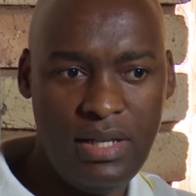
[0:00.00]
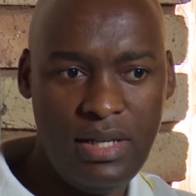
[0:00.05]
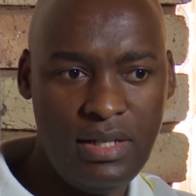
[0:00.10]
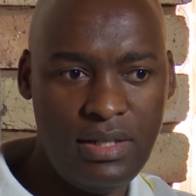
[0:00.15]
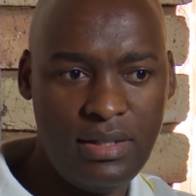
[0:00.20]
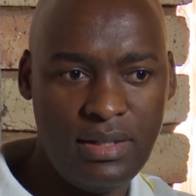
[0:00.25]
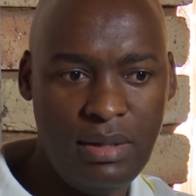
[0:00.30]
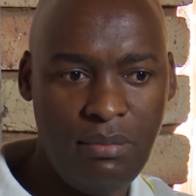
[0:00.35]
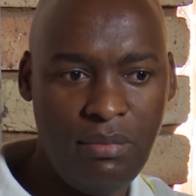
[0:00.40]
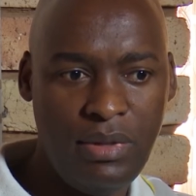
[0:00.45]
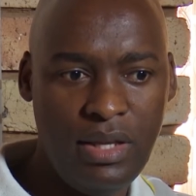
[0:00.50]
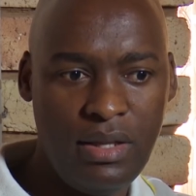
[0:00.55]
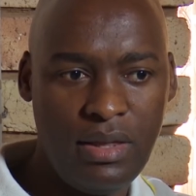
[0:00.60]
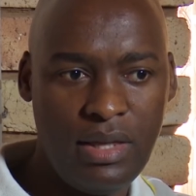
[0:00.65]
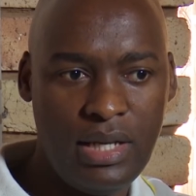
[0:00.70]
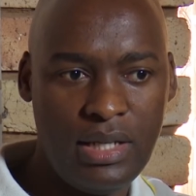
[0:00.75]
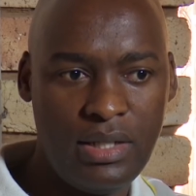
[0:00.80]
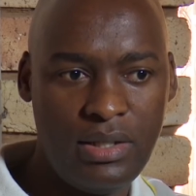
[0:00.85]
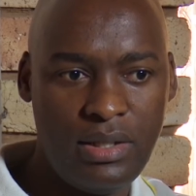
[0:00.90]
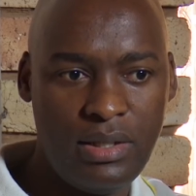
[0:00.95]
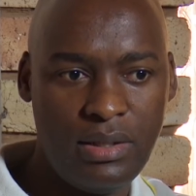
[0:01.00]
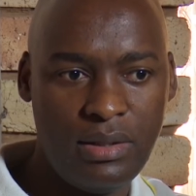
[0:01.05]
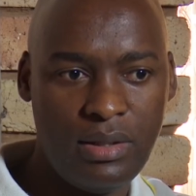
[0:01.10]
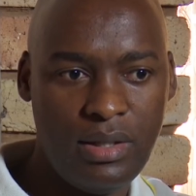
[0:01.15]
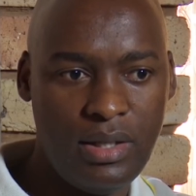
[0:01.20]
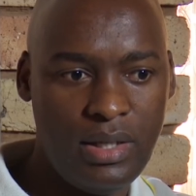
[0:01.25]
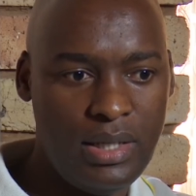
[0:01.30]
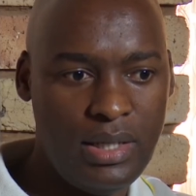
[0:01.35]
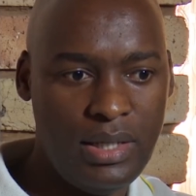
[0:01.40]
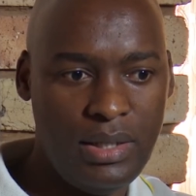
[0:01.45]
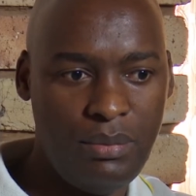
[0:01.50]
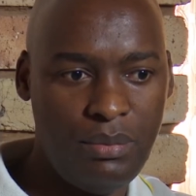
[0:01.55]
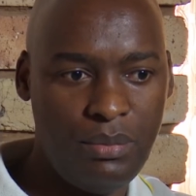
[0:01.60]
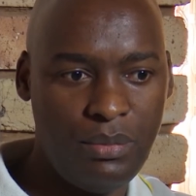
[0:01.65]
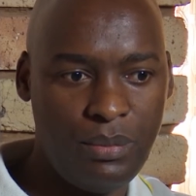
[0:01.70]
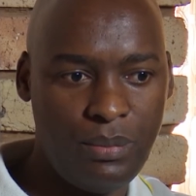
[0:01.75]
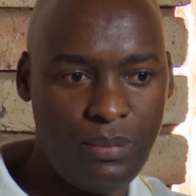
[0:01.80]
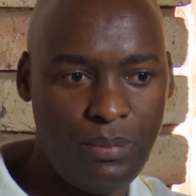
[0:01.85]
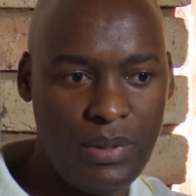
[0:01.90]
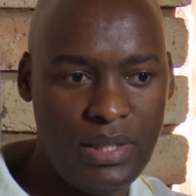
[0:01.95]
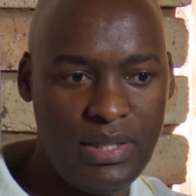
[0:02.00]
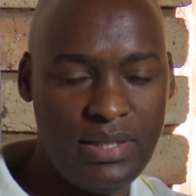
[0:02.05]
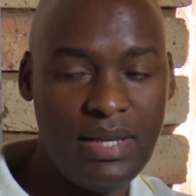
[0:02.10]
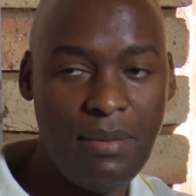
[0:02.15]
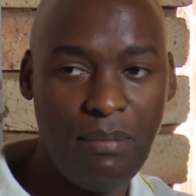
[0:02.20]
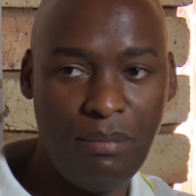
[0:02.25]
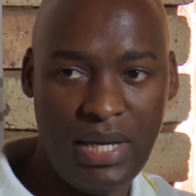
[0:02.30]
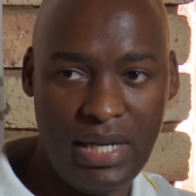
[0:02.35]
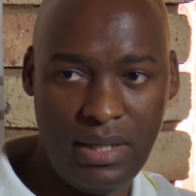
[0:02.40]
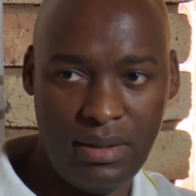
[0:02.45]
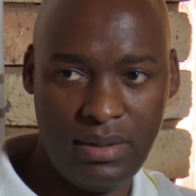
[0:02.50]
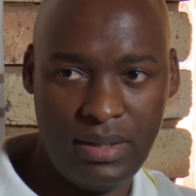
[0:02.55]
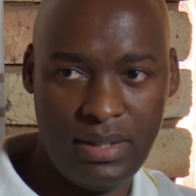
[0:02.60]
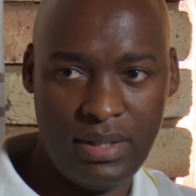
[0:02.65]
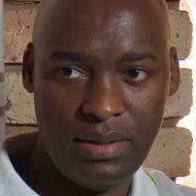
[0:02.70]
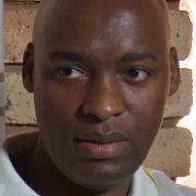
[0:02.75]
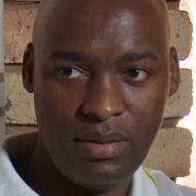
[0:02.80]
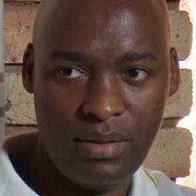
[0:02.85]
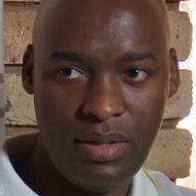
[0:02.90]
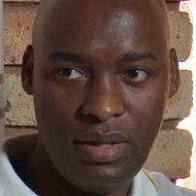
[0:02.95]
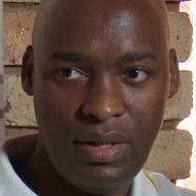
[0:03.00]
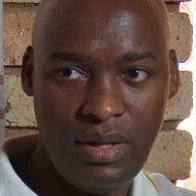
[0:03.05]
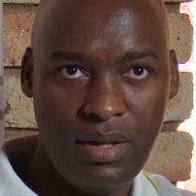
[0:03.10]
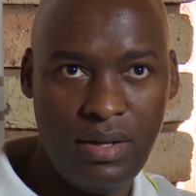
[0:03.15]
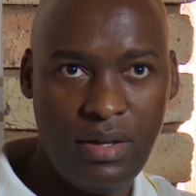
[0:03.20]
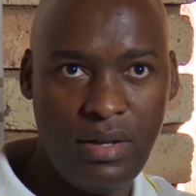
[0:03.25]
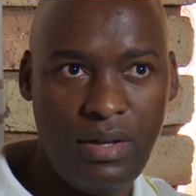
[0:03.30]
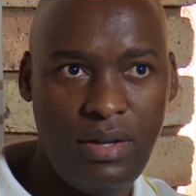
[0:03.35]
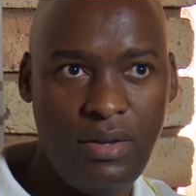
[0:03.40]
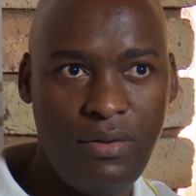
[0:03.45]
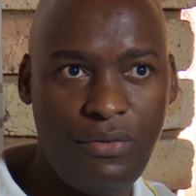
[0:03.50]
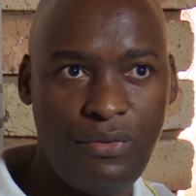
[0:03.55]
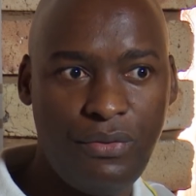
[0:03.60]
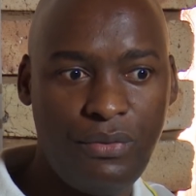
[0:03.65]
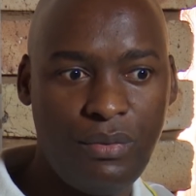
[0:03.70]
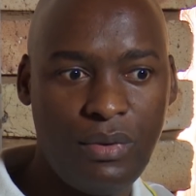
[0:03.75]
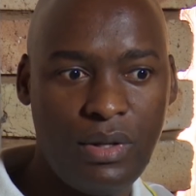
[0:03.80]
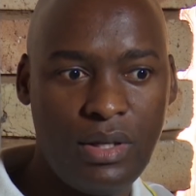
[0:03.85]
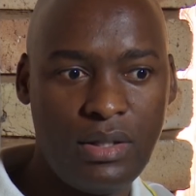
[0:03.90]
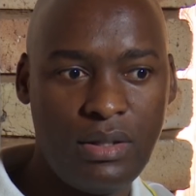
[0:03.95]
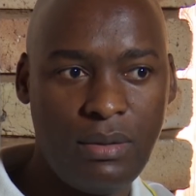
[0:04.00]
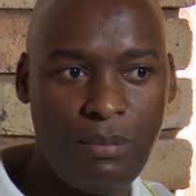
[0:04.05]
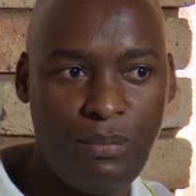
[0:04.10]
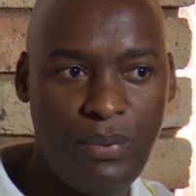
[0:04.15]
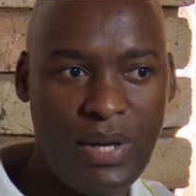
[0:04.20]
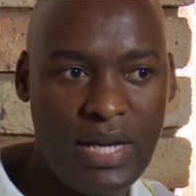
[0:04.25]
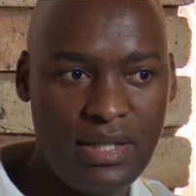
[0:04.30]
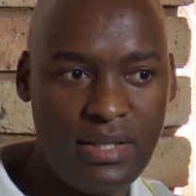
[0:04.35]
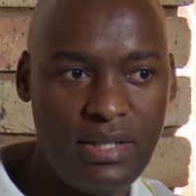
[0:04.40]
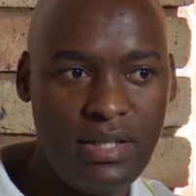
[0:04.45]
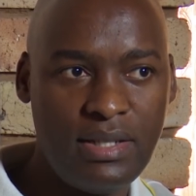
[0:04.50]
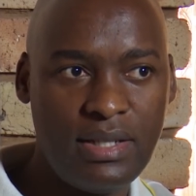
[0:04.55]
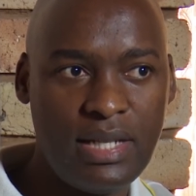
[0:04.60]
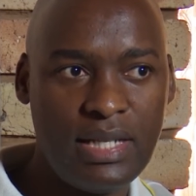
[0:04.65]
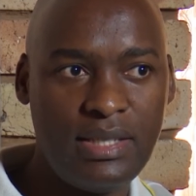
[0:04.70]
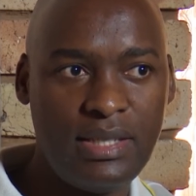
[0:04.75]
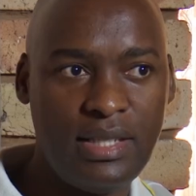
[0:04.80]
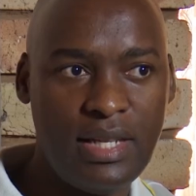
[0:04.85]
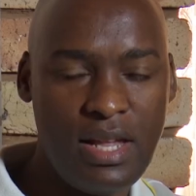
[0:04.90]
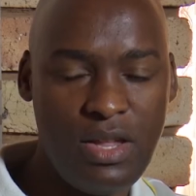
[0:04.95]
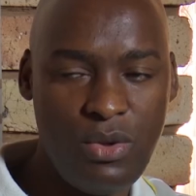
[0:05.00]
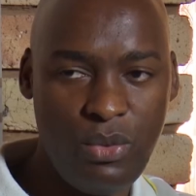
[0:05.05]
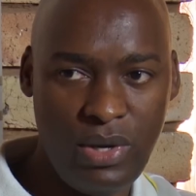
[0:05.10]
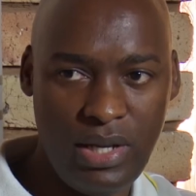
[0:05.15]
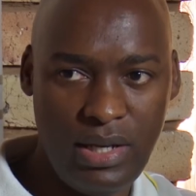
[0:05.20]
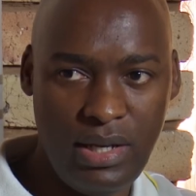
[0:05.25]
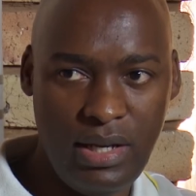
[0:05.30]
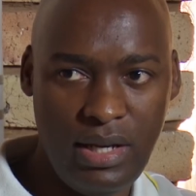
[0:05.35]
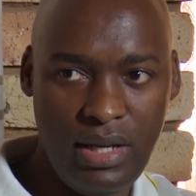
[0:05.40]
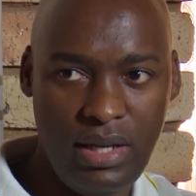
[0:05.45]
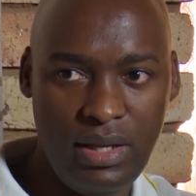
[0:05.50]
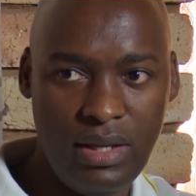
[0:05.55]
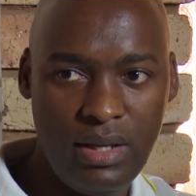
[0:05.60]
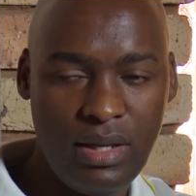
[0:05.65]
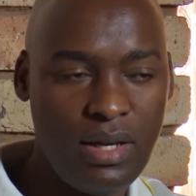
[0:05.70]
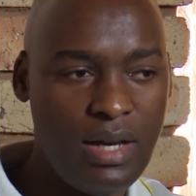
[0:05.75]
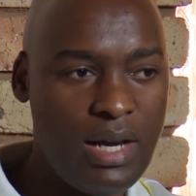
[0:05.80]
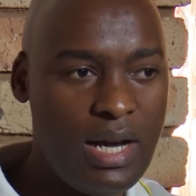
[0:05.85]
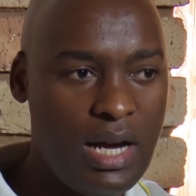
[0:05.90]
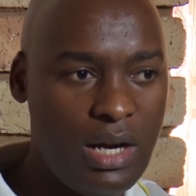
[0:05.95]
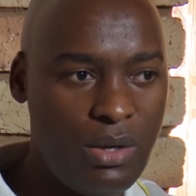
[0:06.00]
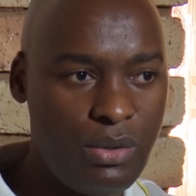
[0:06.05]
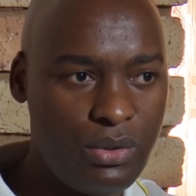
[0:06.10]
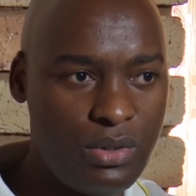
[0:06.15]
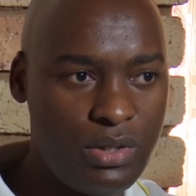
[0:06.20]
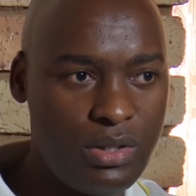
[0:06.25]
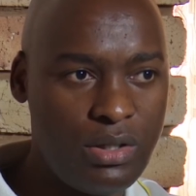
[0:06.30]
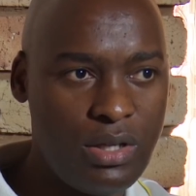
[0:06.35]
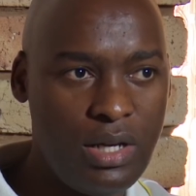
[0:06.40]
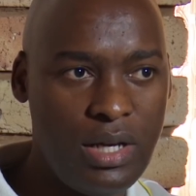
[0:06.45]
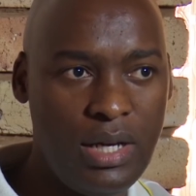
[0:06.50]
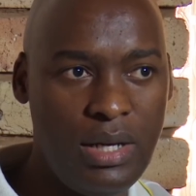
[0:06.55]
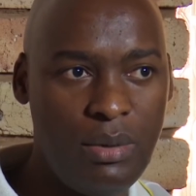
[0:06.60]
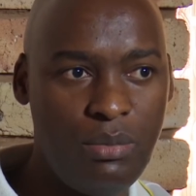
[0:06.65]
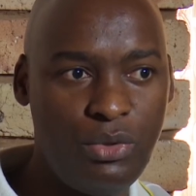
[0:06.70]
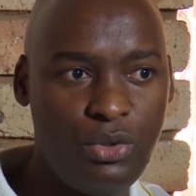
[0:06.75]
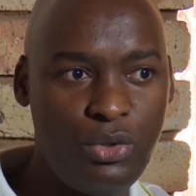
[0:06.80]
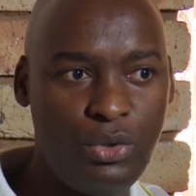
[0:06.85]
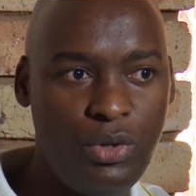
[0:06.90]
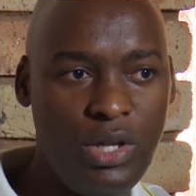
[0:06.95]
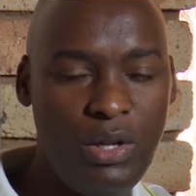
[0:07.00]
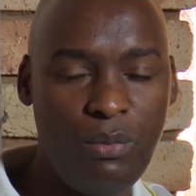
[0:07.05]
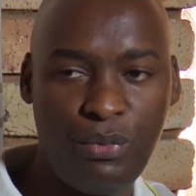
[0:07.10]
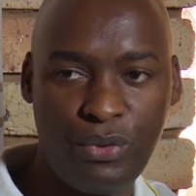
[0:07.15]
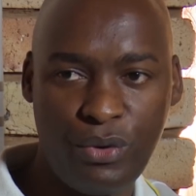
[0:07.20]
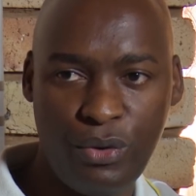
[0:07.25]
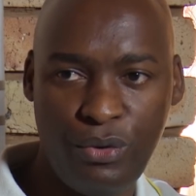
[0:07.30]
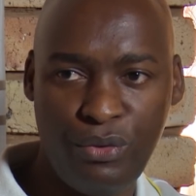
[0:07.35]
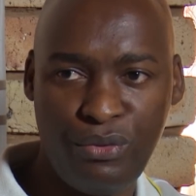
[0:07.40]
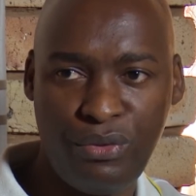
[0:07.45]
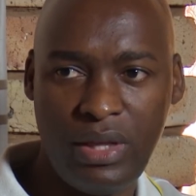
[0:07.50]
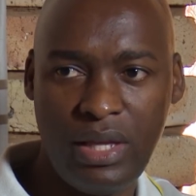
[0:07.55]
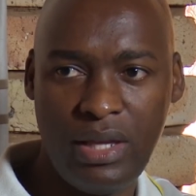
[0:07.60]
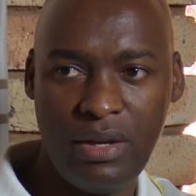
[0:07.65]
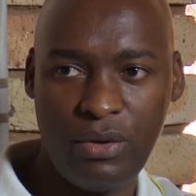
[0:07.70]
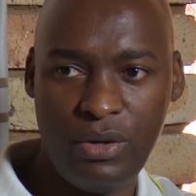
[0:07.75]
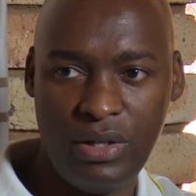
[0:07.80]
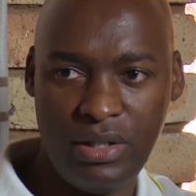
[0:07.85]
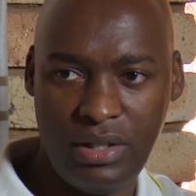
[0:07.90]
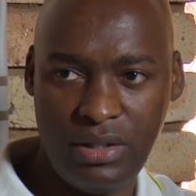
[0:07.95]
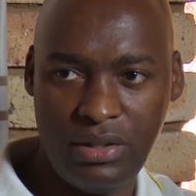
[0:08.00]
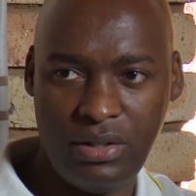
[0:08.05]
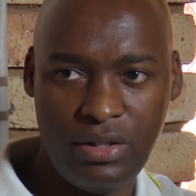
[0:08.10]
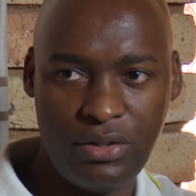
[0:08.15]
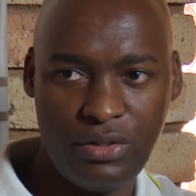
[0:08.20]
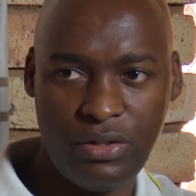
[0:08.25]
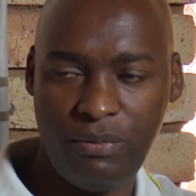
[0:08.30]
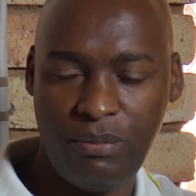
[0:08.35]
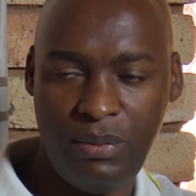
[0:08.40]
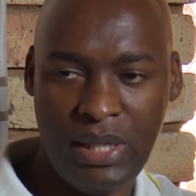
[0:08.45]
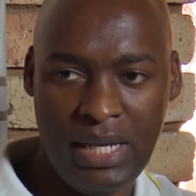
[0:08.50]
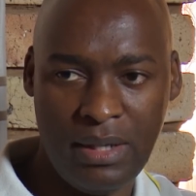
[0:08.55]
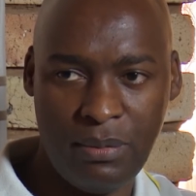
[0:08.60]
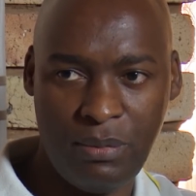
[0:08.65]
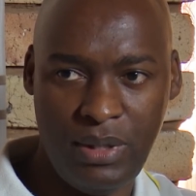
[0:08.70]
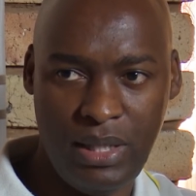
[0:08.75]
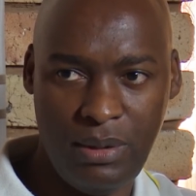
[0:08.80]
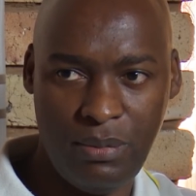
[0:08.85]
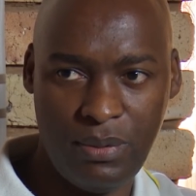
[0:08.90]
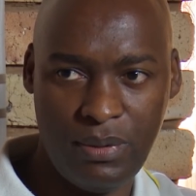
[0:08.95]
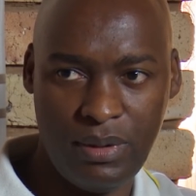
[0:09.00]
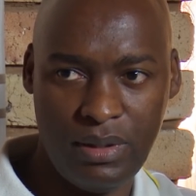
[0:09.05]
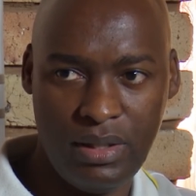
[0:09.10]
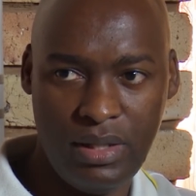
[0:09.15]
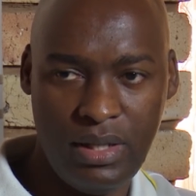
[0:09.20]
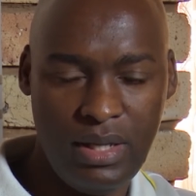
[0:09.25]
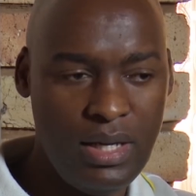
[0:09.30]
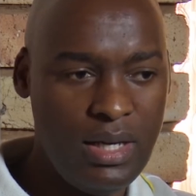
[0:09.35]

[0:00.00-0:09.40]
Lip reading: It's something that it's a must if parties are genuinely out to improve the conditions of black people.